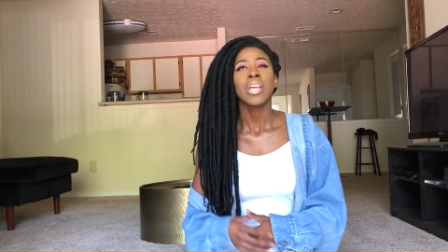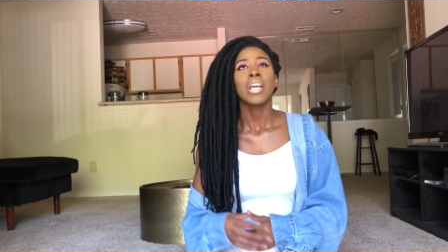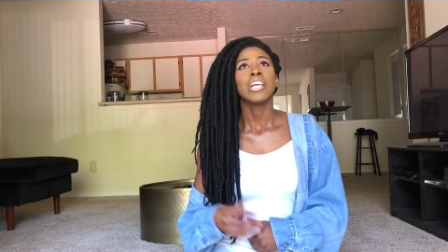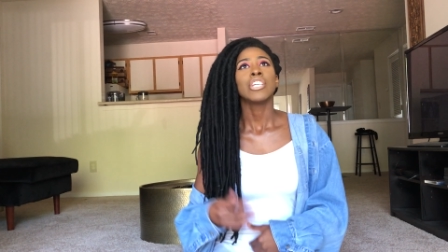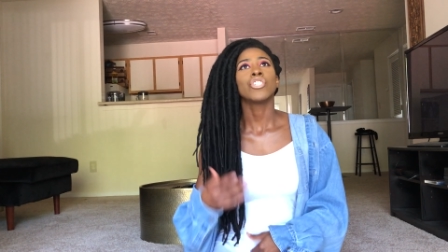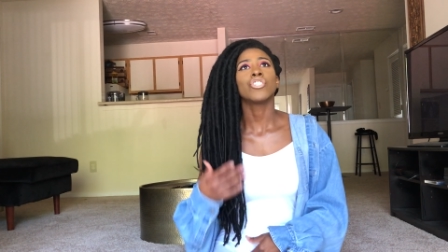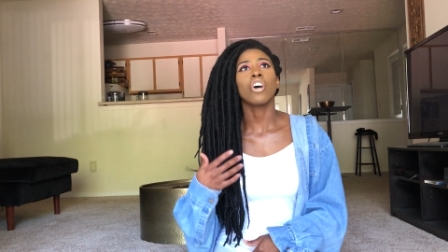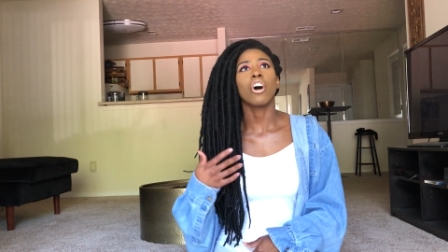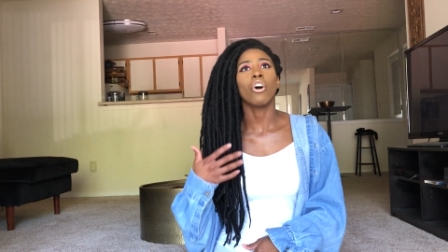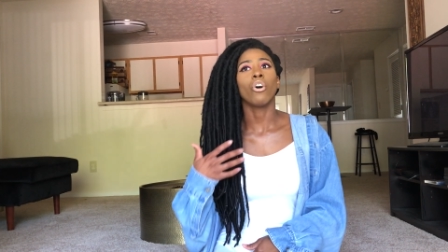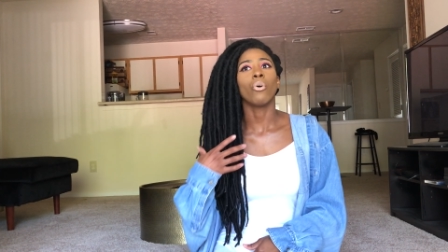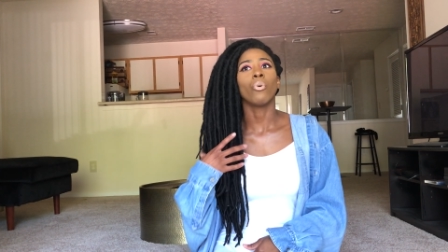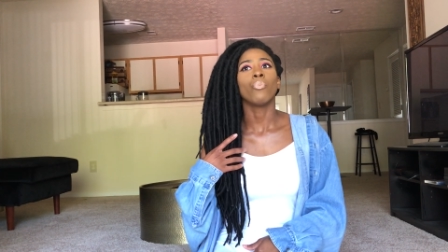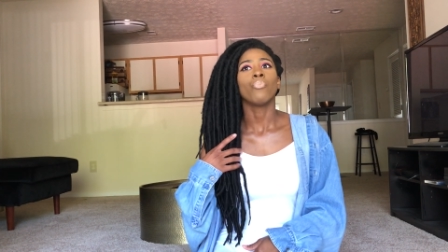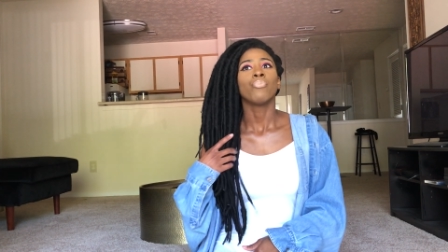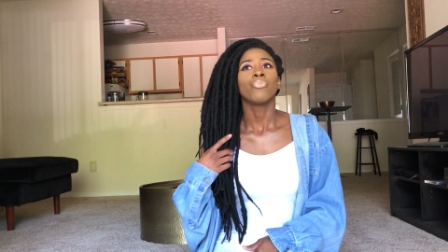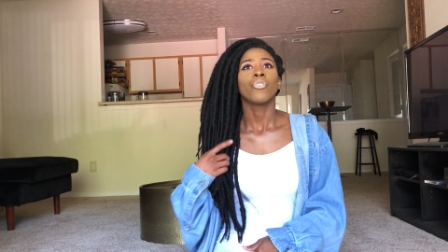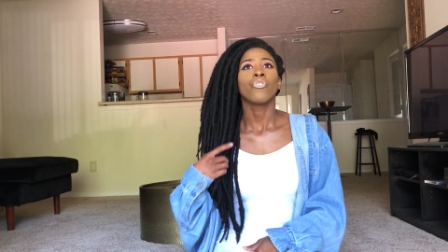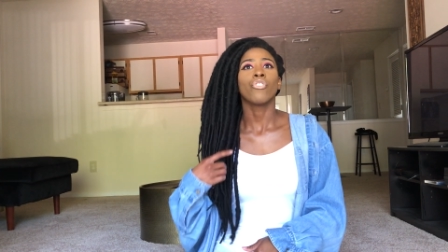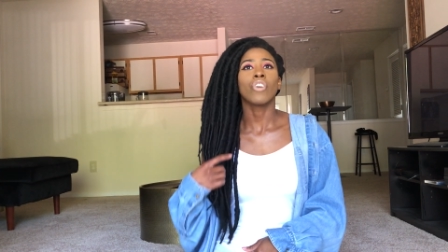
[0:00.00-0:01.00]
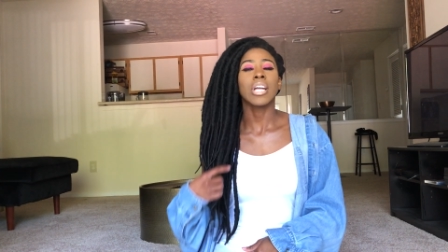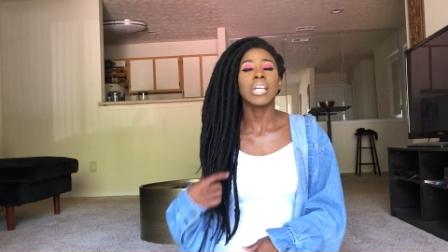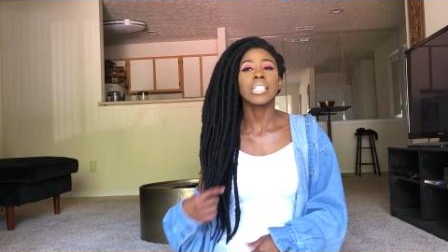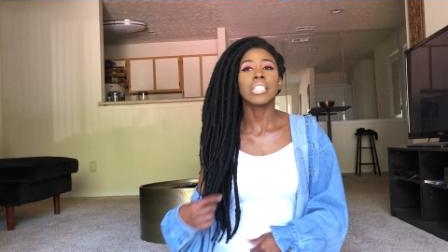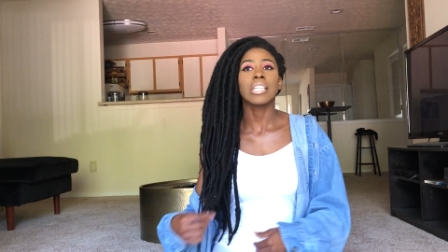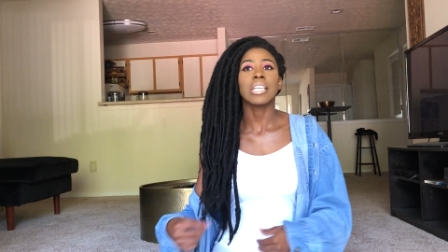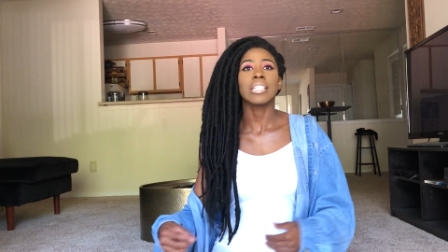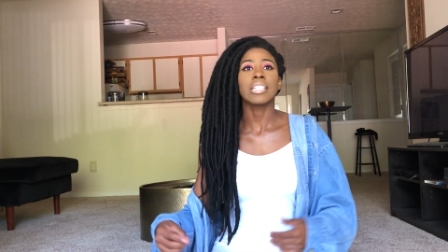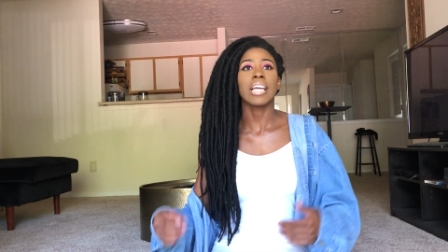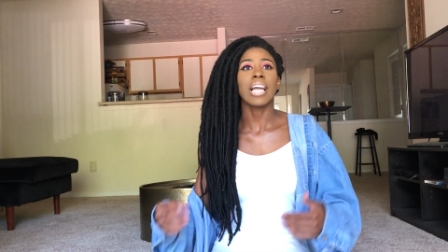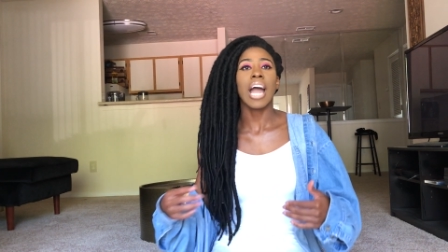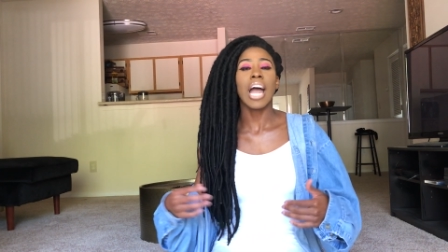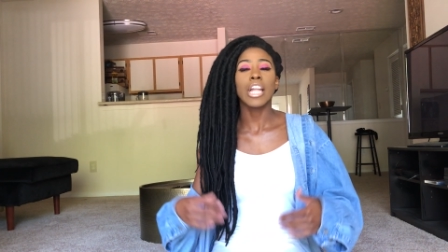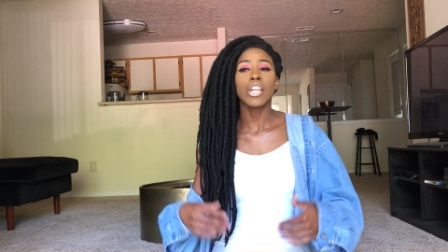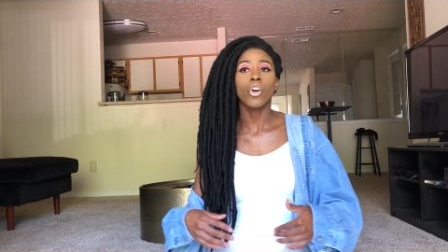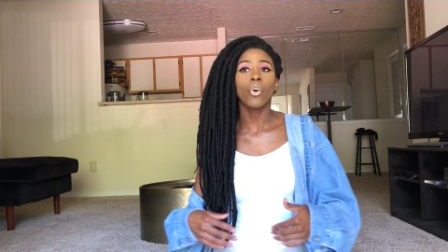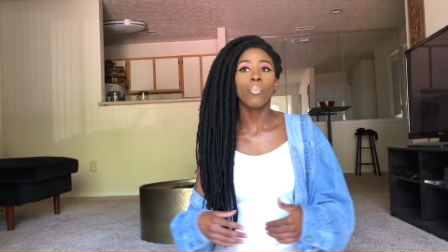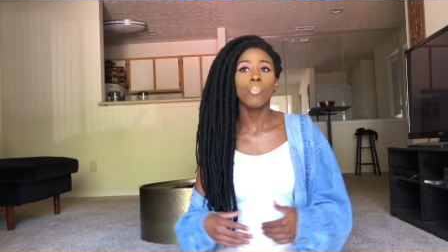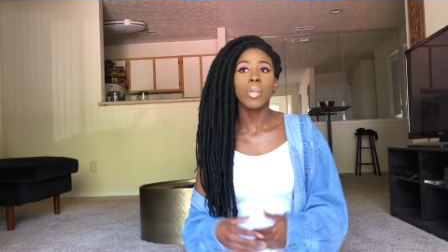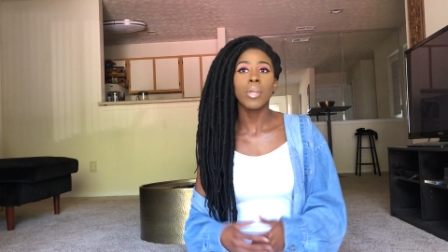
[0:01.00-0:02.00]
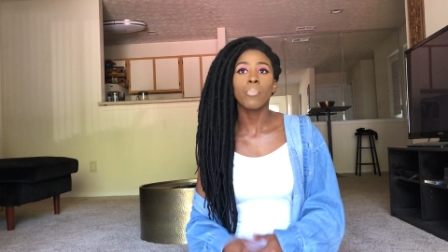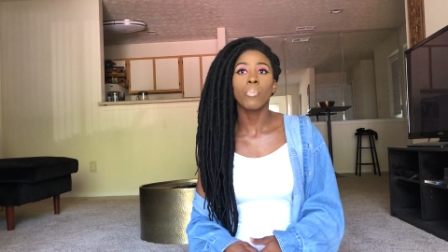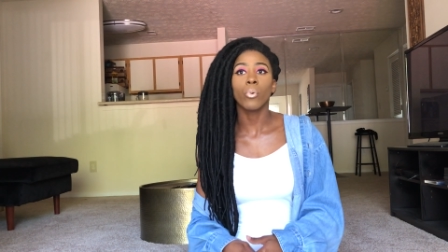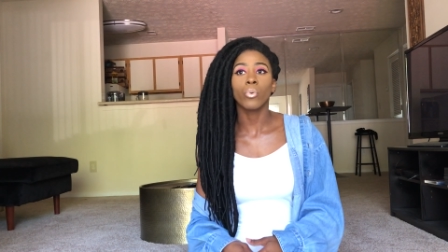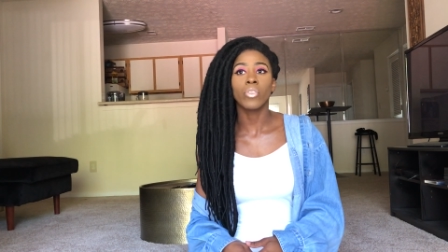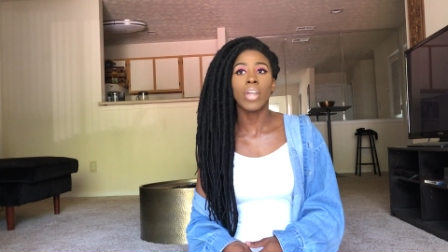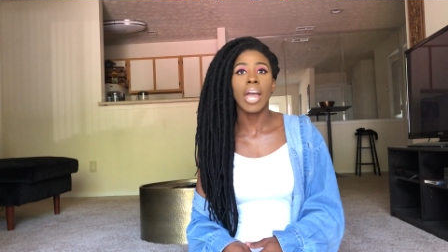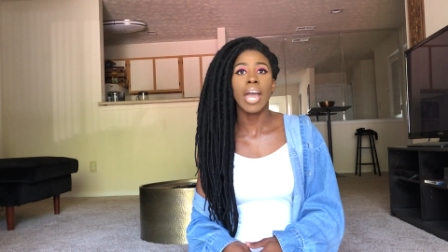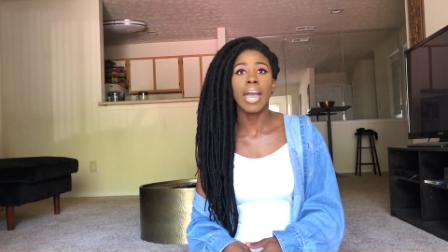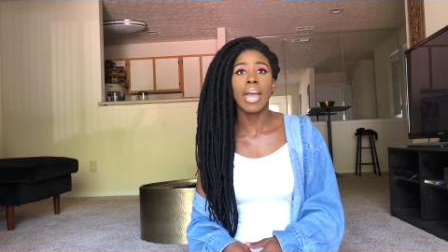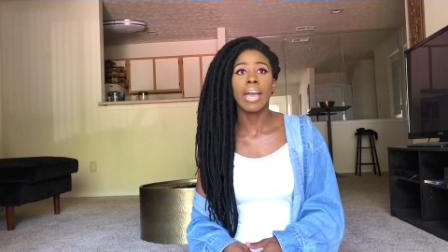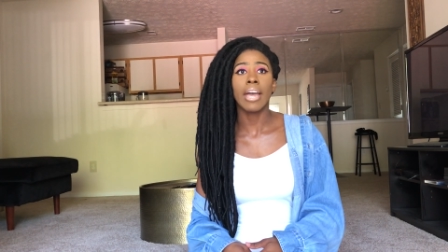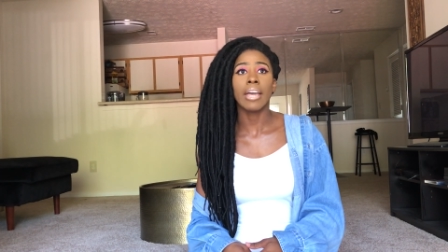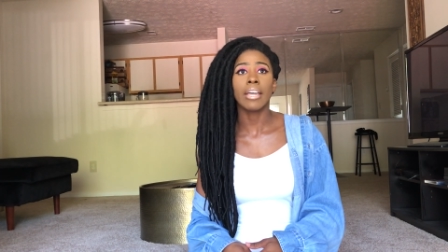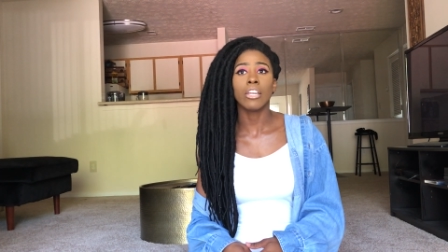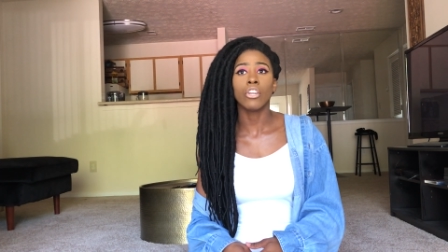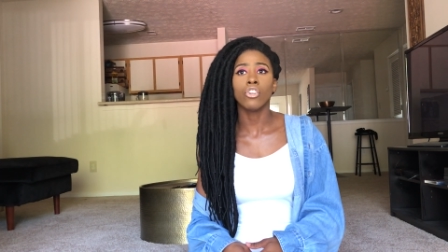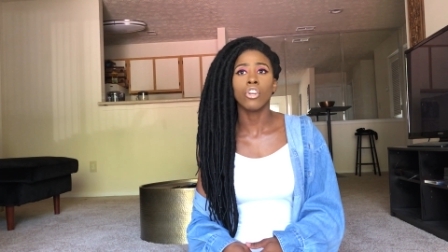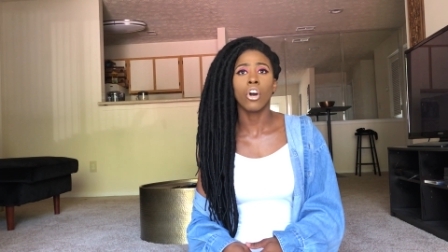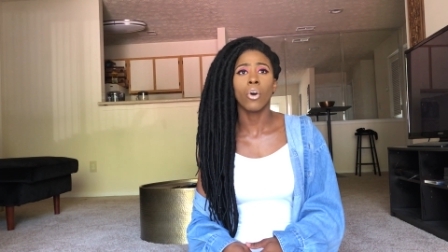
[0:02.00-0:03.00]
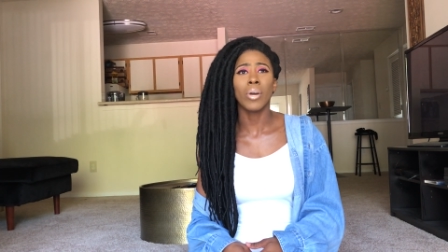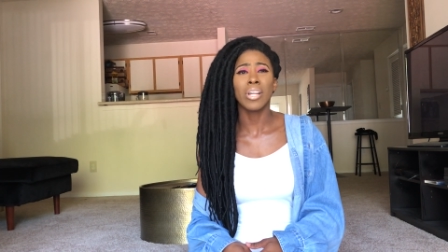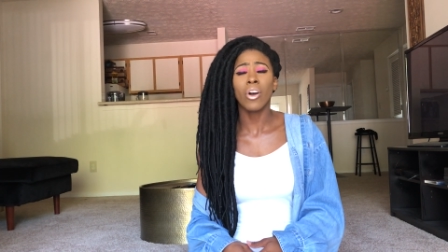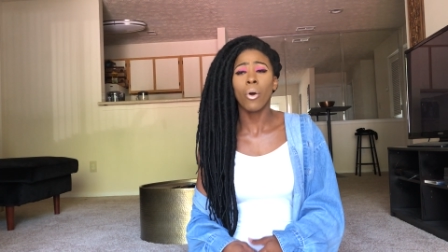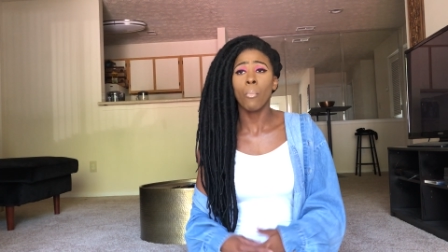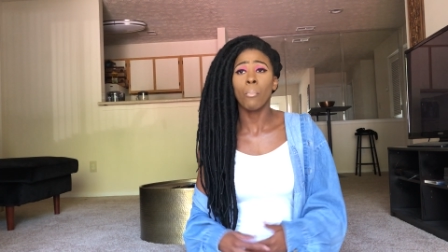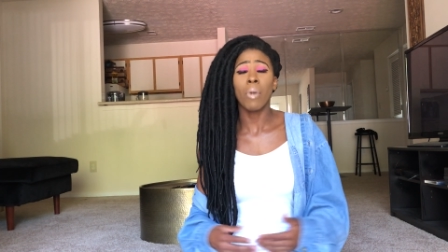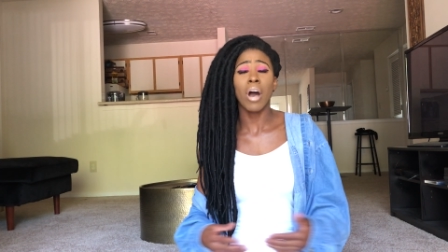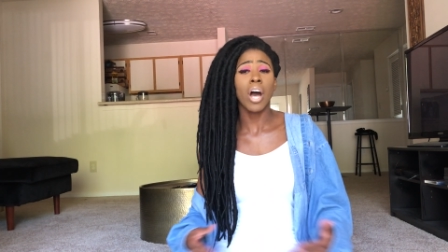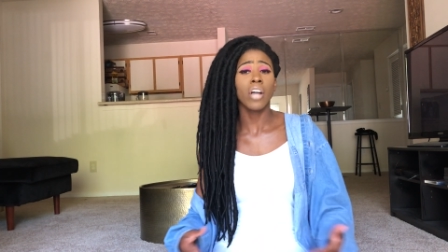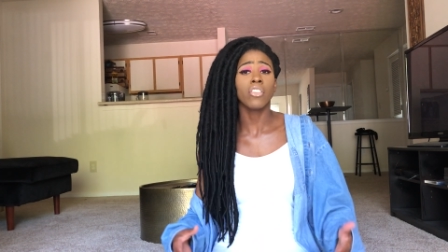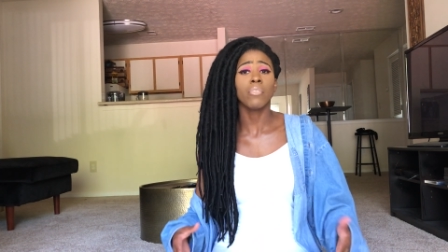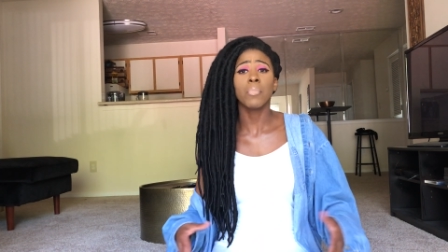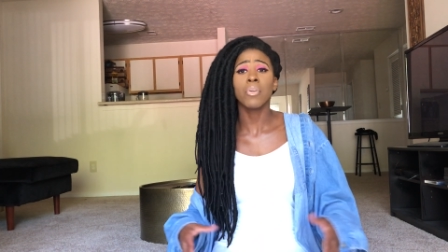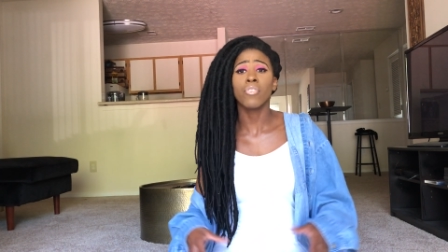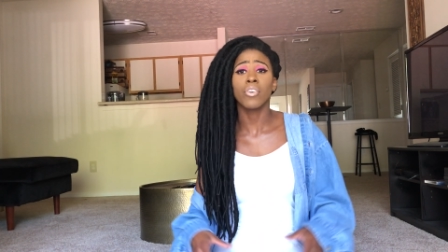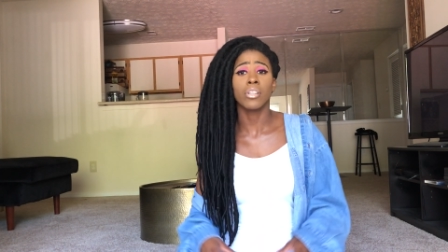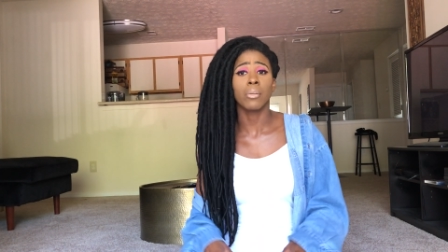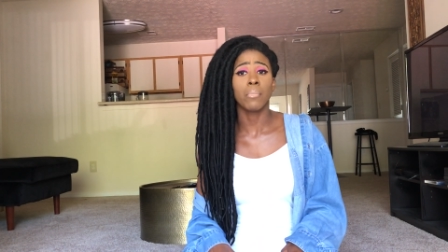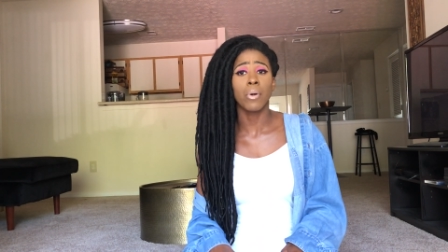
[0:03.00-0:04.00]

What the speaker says: So for instance, like I know people that, it don't bother me for the